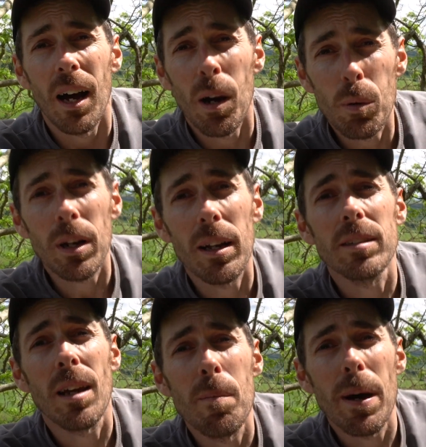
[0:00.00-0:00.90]
I would like
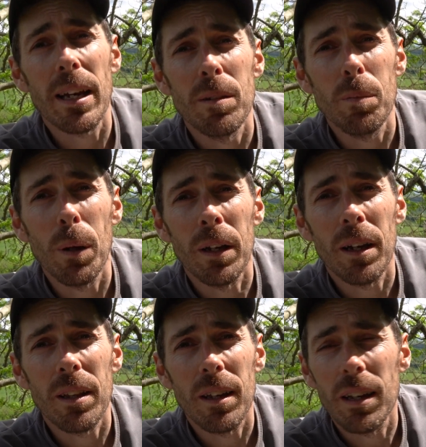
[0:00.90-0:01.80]
to come back and put
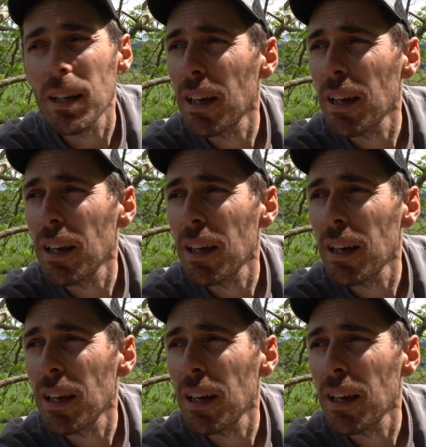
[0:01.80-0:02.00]
another